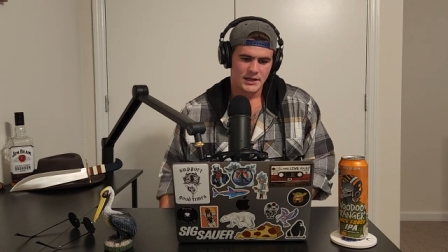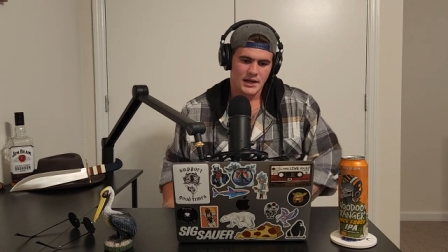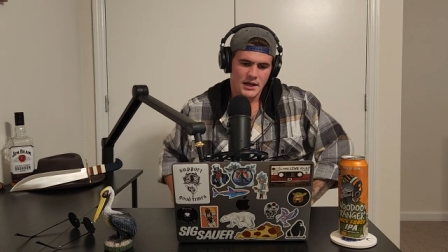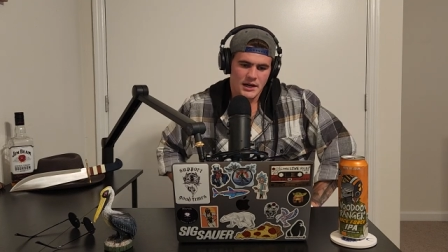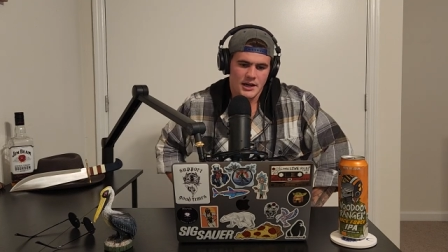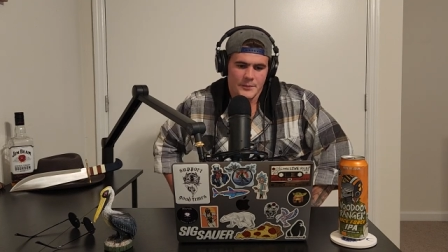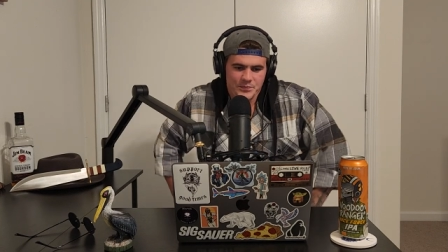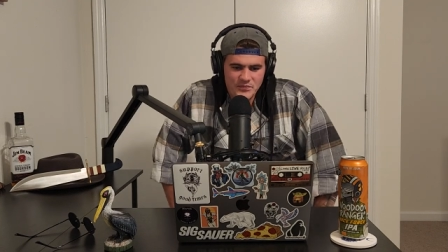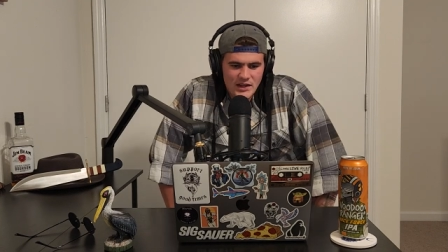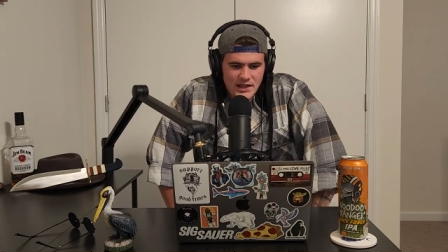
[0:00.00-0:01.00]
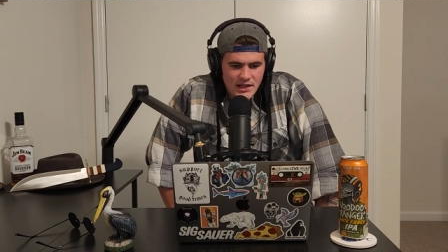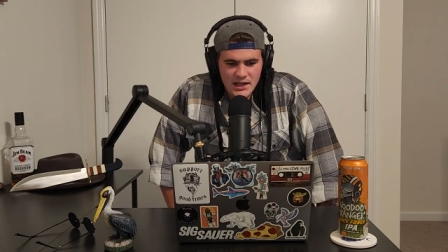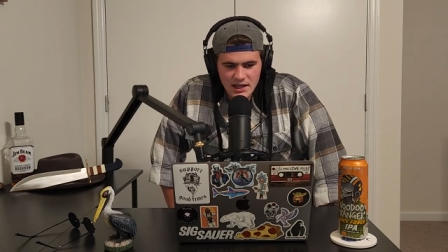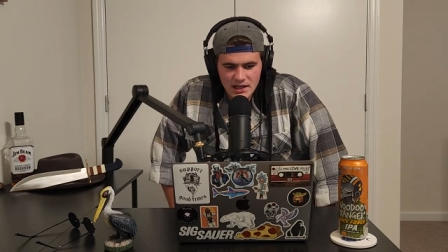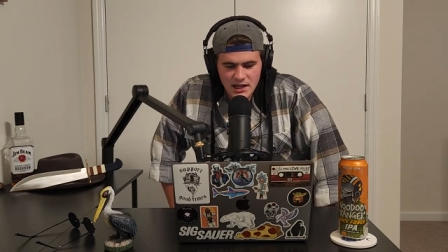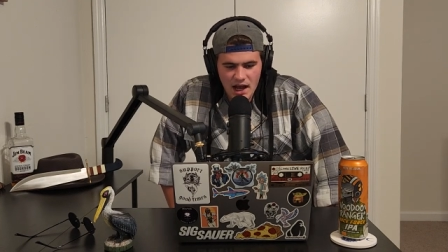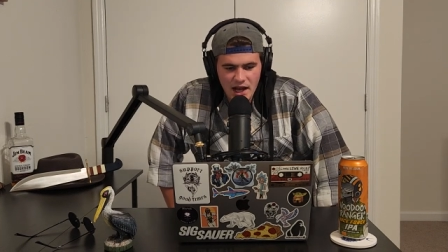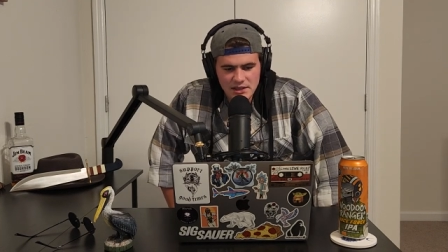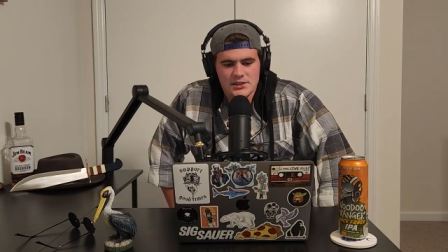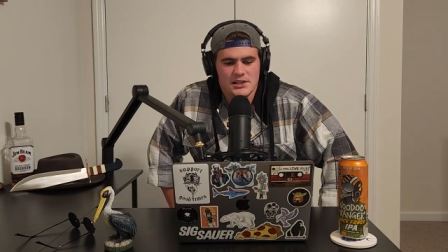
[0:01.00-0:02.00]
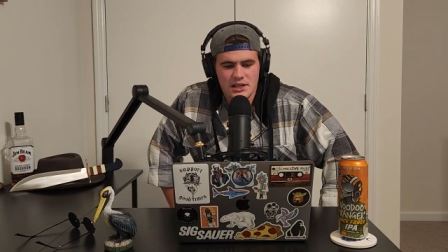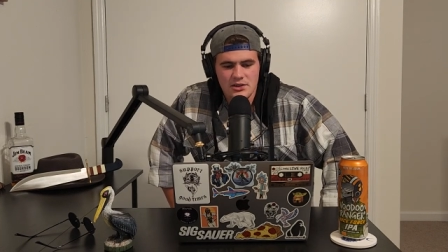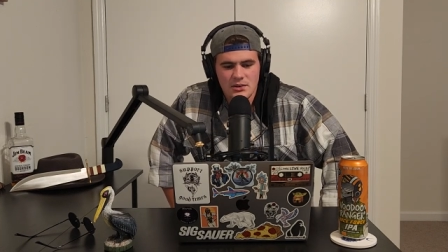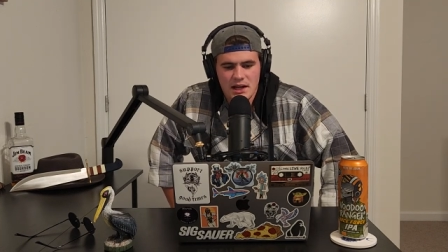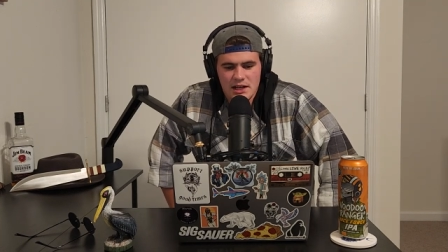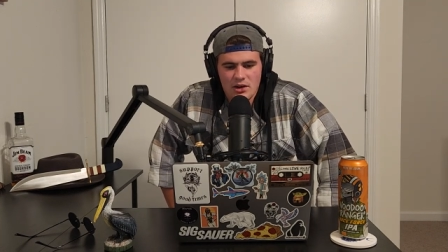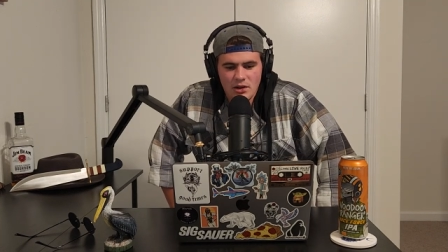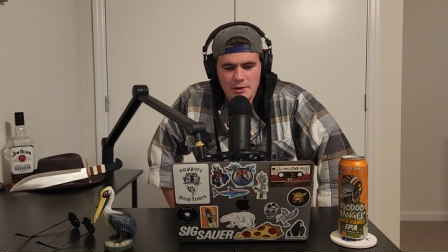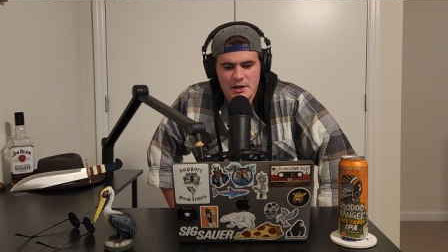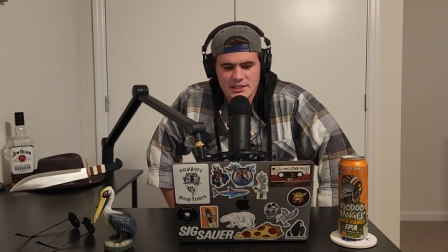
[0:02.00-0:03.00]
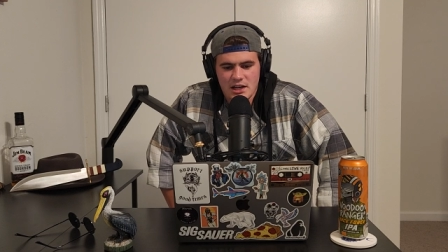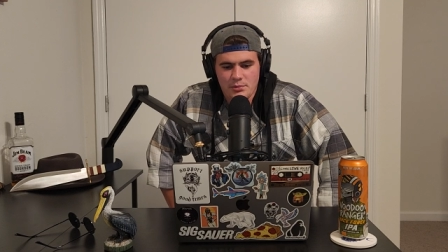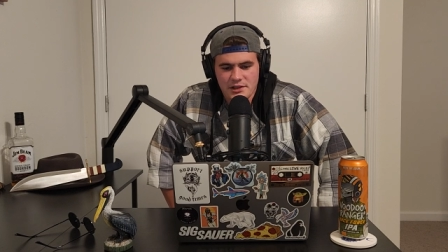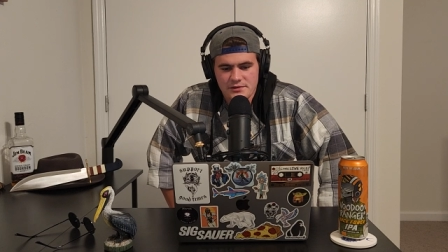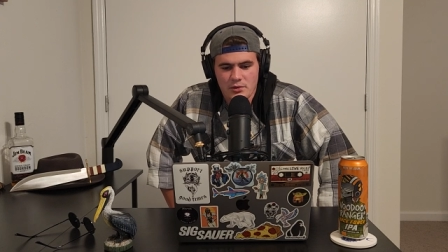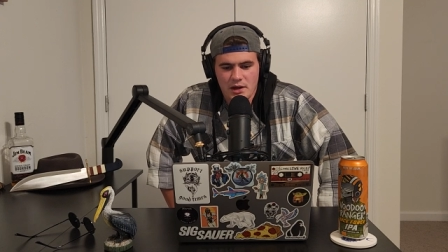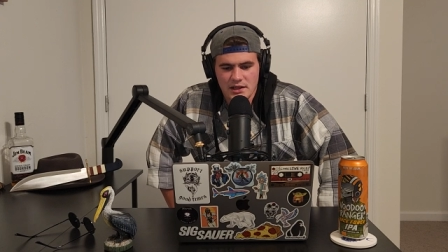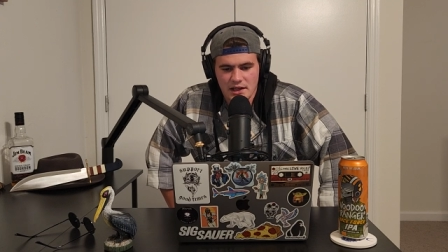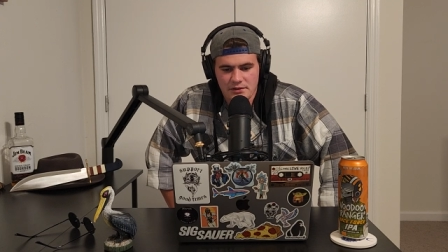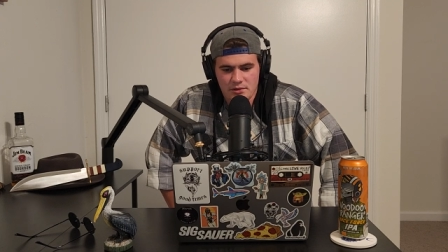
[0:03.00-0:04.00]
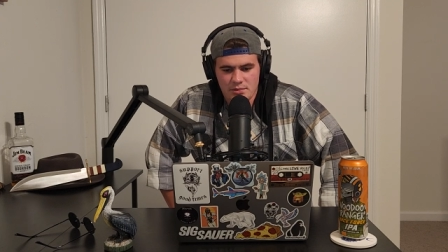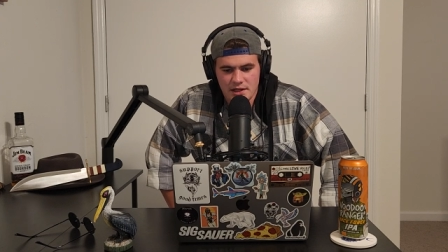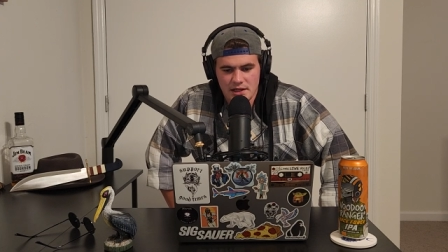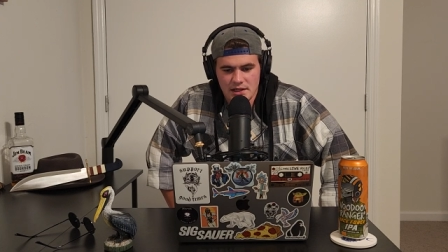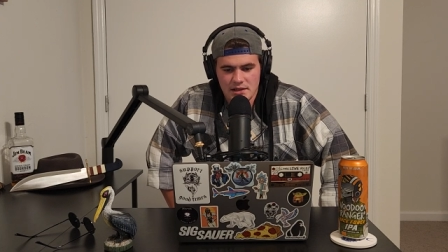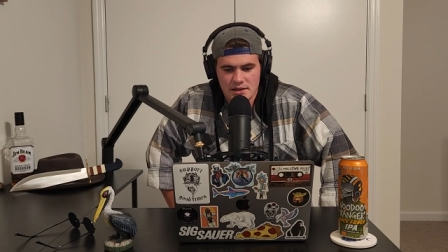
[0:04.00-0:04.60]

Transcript: Um, I look at you and I can only imagine how blissful my life would be